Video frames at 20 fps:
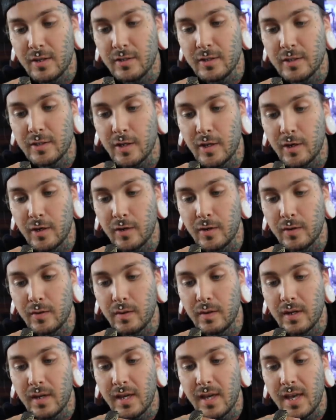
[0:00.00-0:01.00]

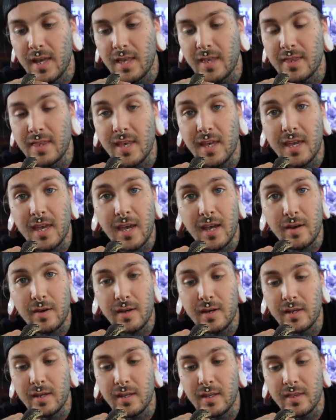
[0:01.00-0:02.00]
So they
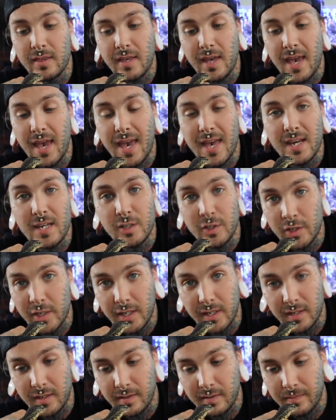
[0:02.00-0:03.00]
carry the Het
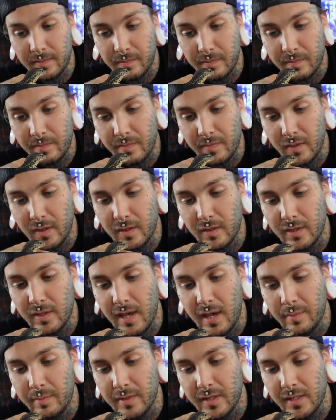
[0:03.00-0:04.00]
gene.
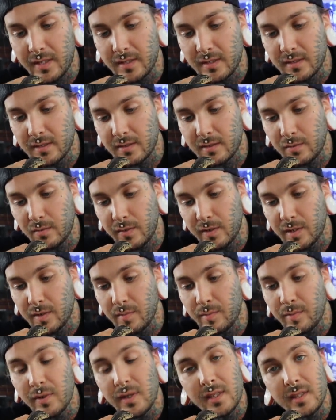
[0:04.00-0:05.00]
That means when
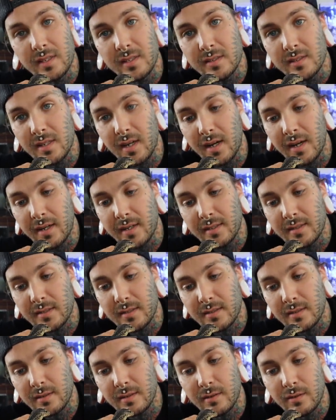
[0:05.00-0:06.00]
you breed these
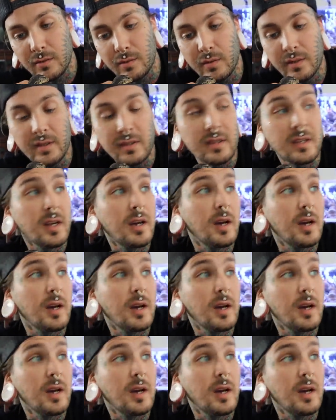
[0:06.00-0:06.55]
guys with